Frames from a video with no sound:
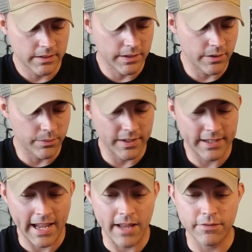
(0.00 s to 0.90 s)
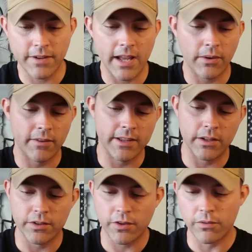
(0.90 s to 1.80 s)
that can fail.
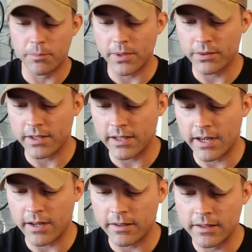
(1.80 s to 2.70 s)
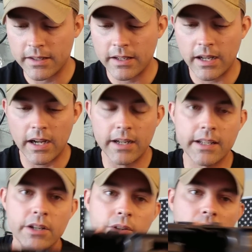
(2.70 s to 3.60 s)
Everything looks overbuilt in there. And
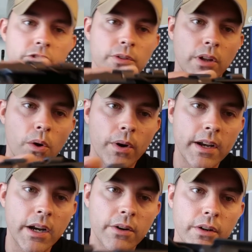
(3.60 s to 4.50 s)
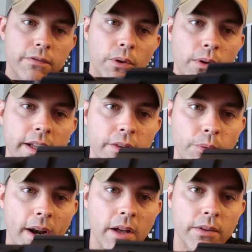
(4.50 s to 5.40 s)
again, you got your lower here, your full length
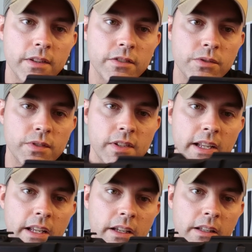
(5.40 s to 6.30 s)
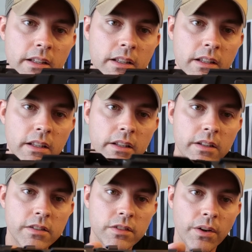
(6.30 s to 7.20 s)
rails as you see.
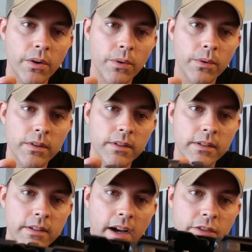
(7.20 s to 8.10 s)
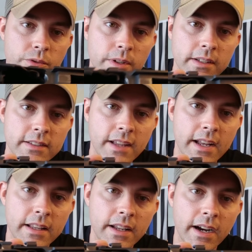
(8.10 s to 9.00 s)
So nice real
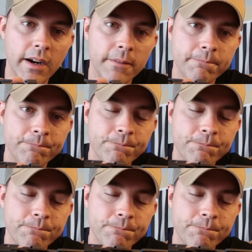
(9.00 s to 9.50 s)
estate in there.